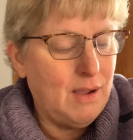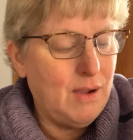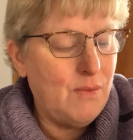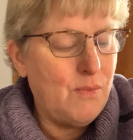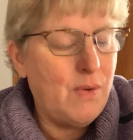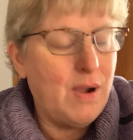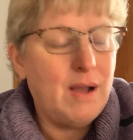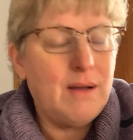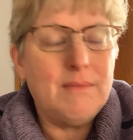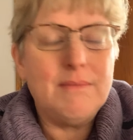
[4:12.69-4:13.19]

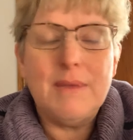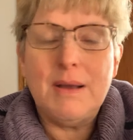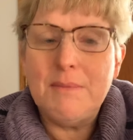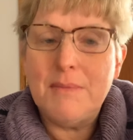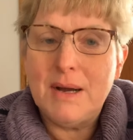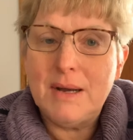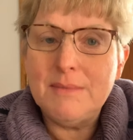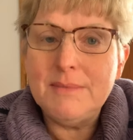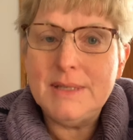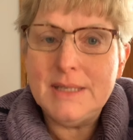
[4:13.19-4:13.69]
Well, my
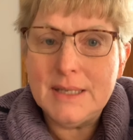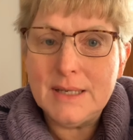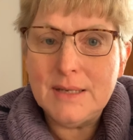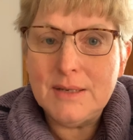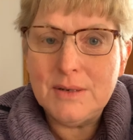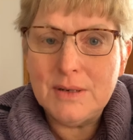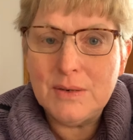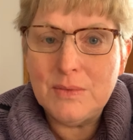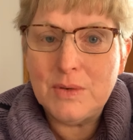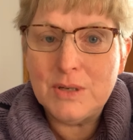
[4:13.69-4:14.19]
mom
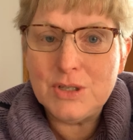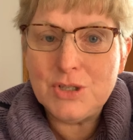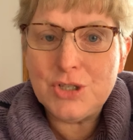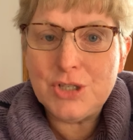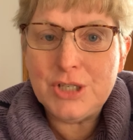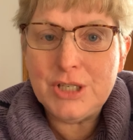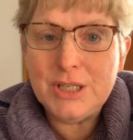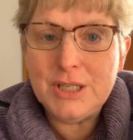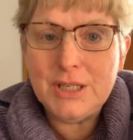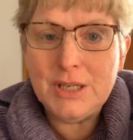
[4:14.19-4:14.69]
did what
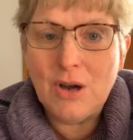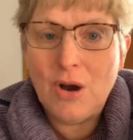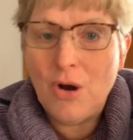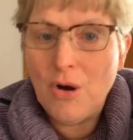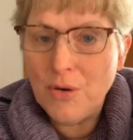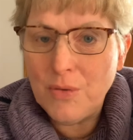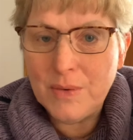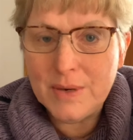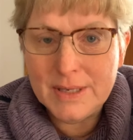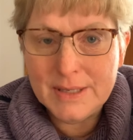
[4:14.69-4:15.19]
she
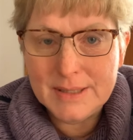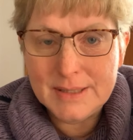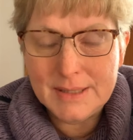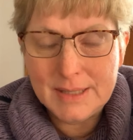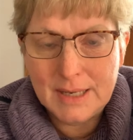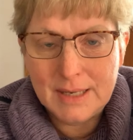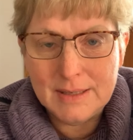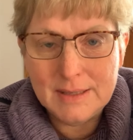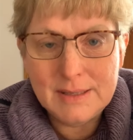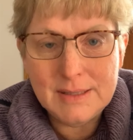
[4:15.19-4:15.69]
always
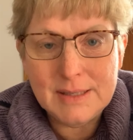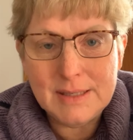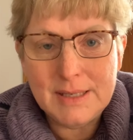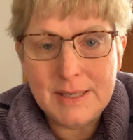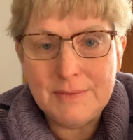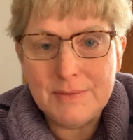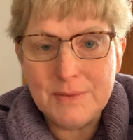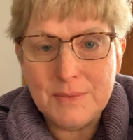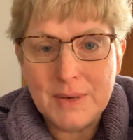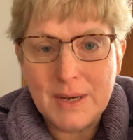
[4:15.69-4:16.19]
does,
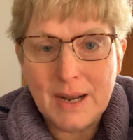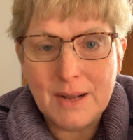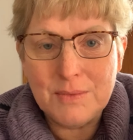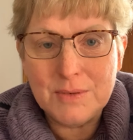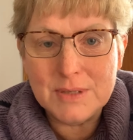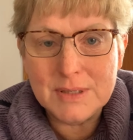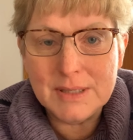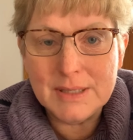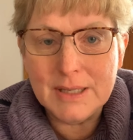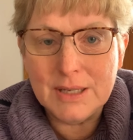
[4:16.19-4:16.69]
even when I
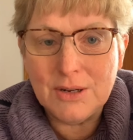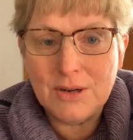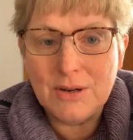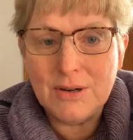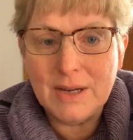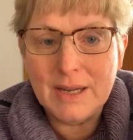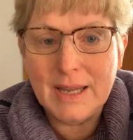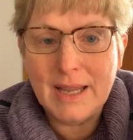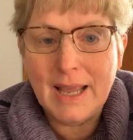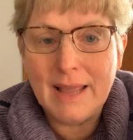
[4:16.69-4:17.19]
was
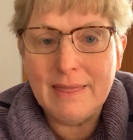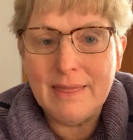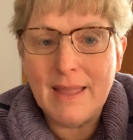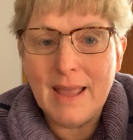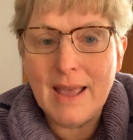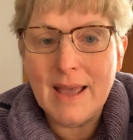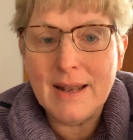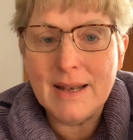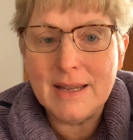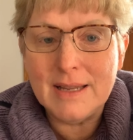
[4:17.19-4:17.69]
little, and
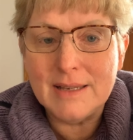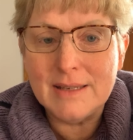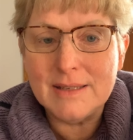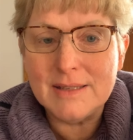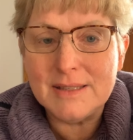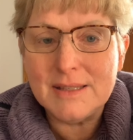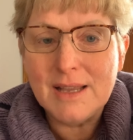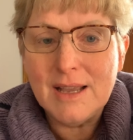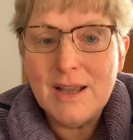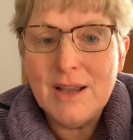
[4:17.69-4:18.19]
that
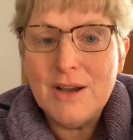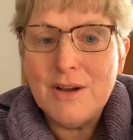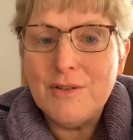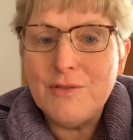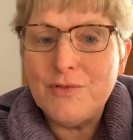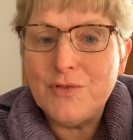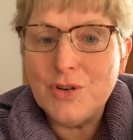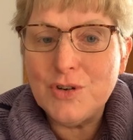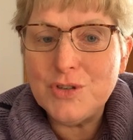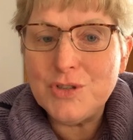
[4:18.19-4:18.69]
is,
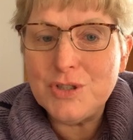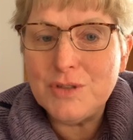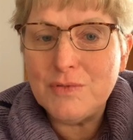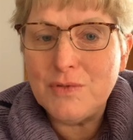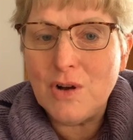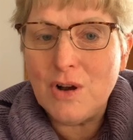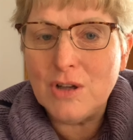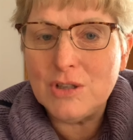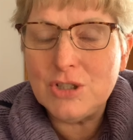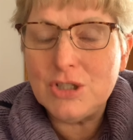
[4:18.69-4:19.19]
first of
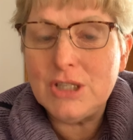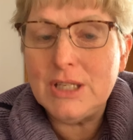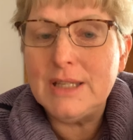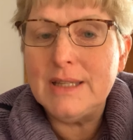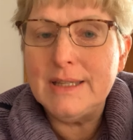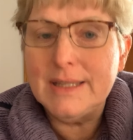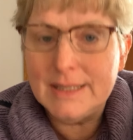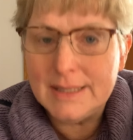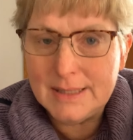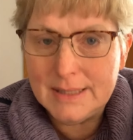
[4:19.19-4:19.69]
all, she
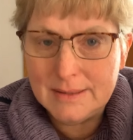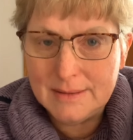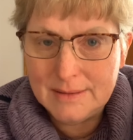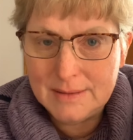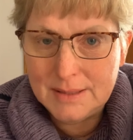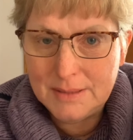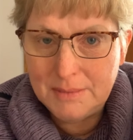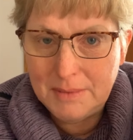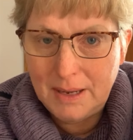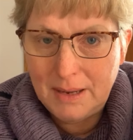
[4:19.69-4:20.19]
listened
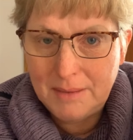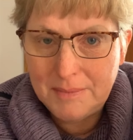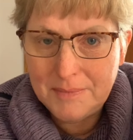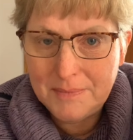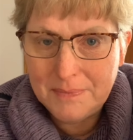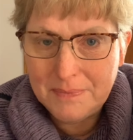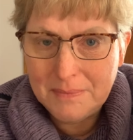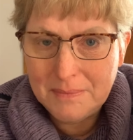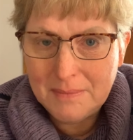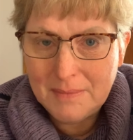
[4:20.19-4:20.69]
to me.
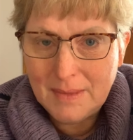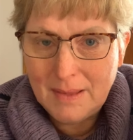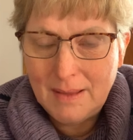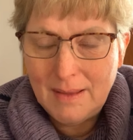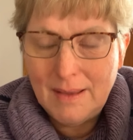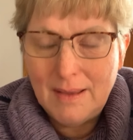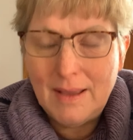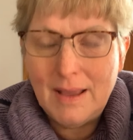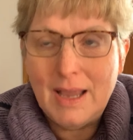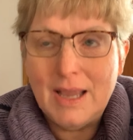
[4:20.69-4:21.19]

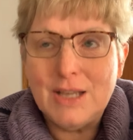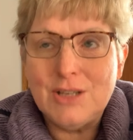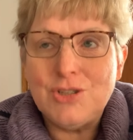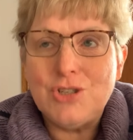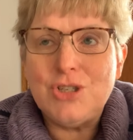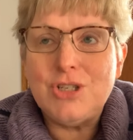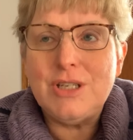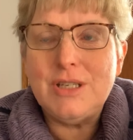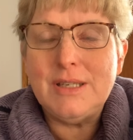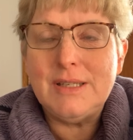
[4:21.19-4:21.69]
And
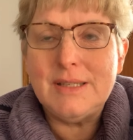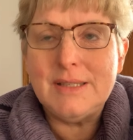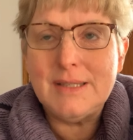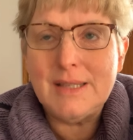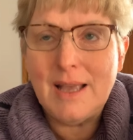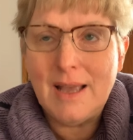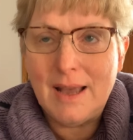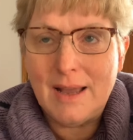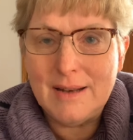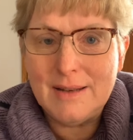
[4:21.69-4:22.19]
she
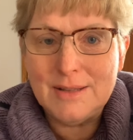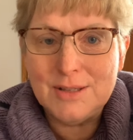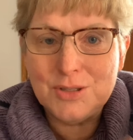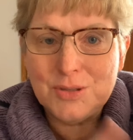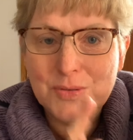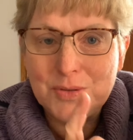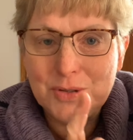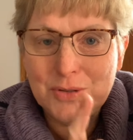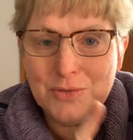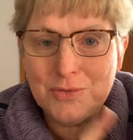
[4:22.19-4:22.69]
said,
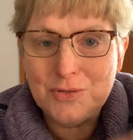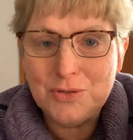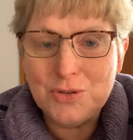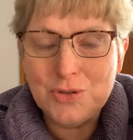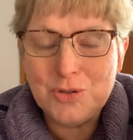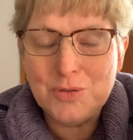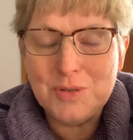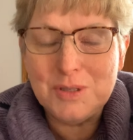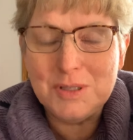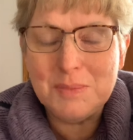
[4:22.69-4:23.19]
this was her
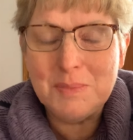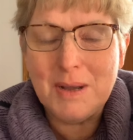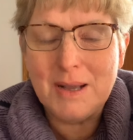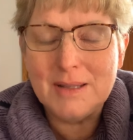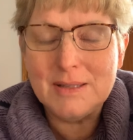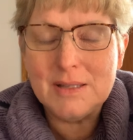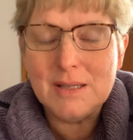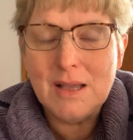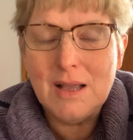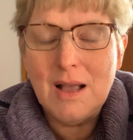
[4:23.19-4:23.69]
first
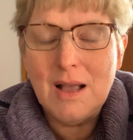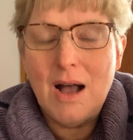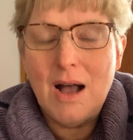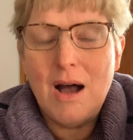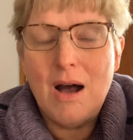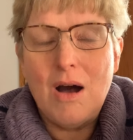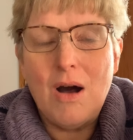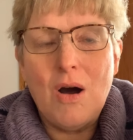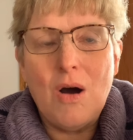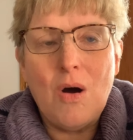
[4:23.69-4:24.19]
response,
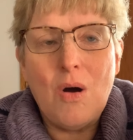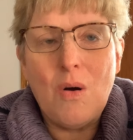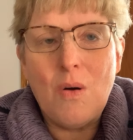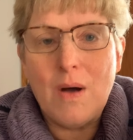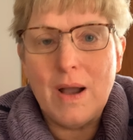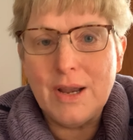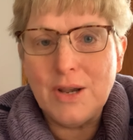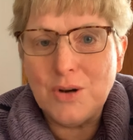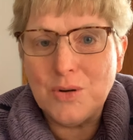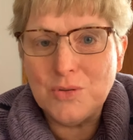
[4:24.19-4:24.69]
oh,
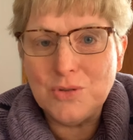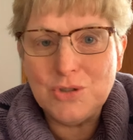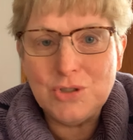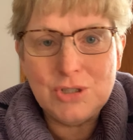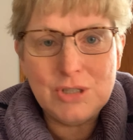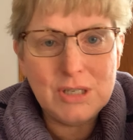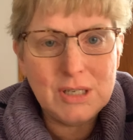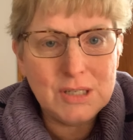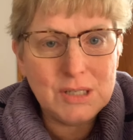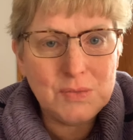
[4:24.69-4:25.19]
I know
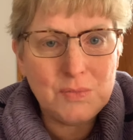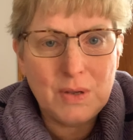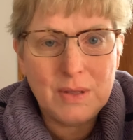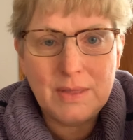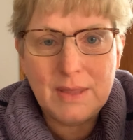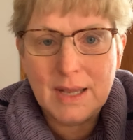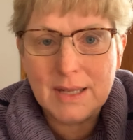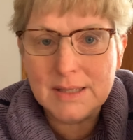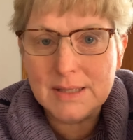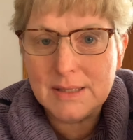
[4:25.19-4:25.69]
just what
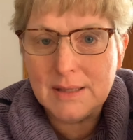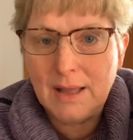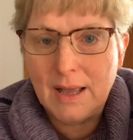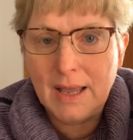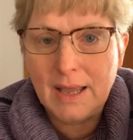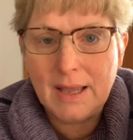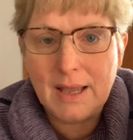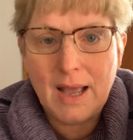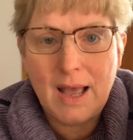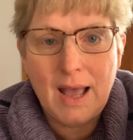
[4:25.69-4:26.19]
that's
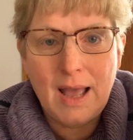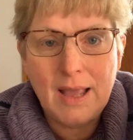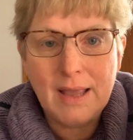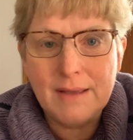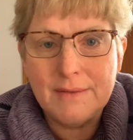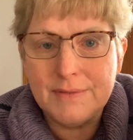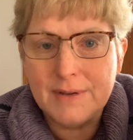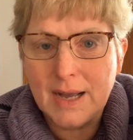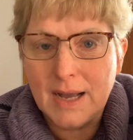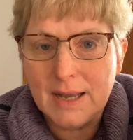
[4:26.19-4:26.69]
like. I
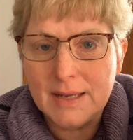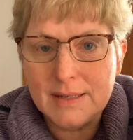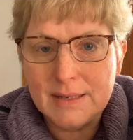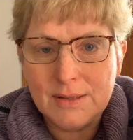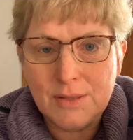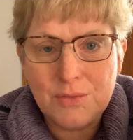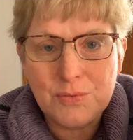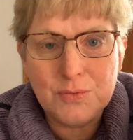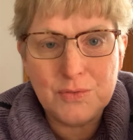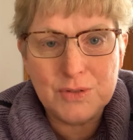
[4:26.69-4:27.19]
have gotten
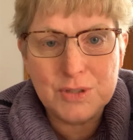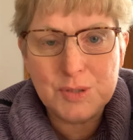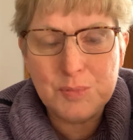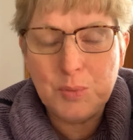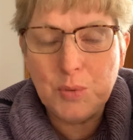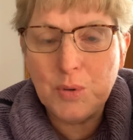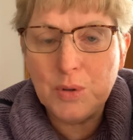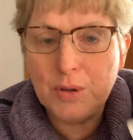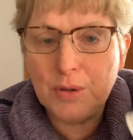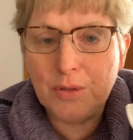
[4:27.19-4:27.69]
a
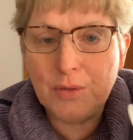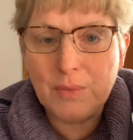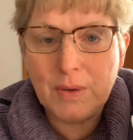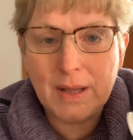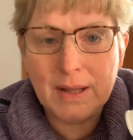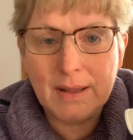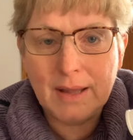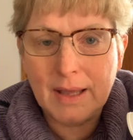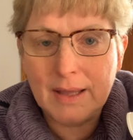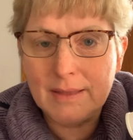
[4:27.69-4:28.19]
spool of
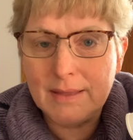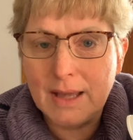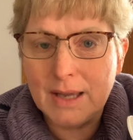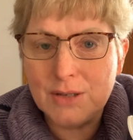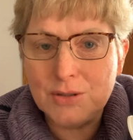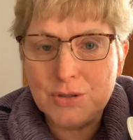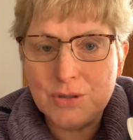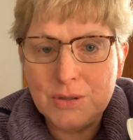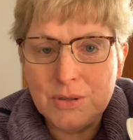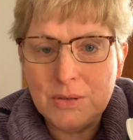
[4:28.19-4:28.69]
thread like
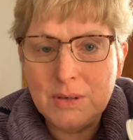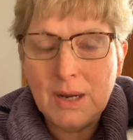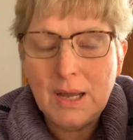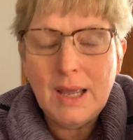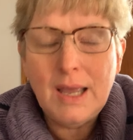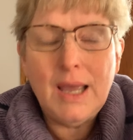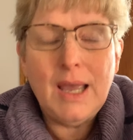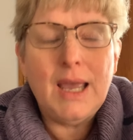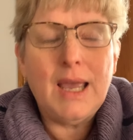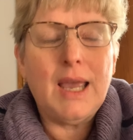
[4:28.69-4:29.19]
that too,
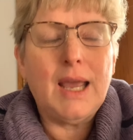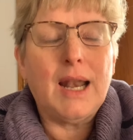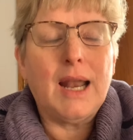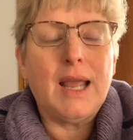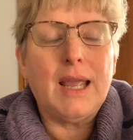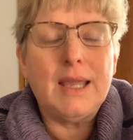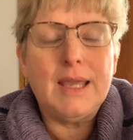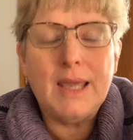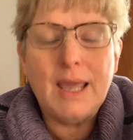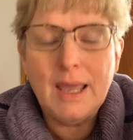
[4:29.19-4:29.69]
and
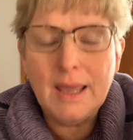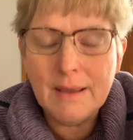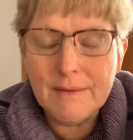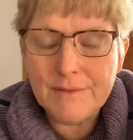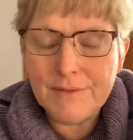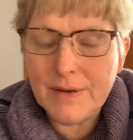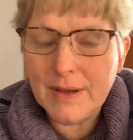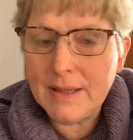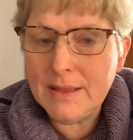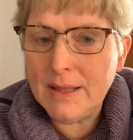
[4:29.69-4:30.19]
I can't
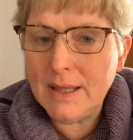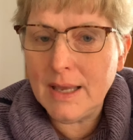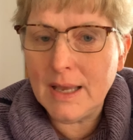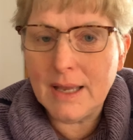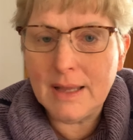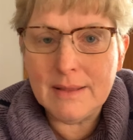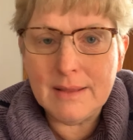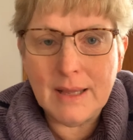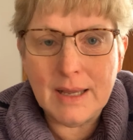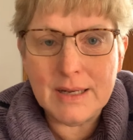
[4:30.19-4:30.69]
find the
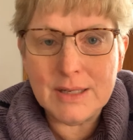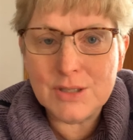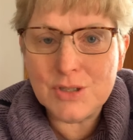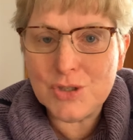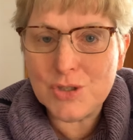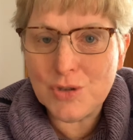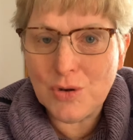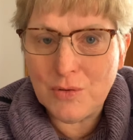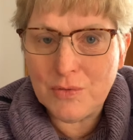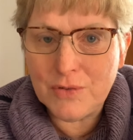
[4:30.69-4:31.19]
end. That is
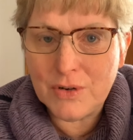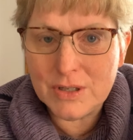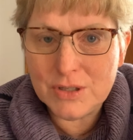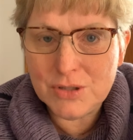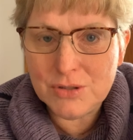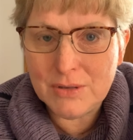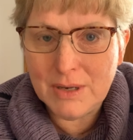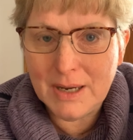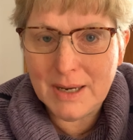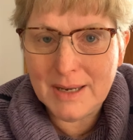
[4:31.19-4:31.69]
so
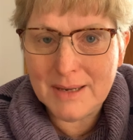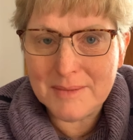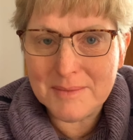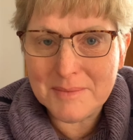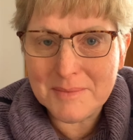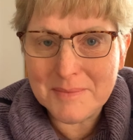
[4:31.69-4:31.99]
frustrating.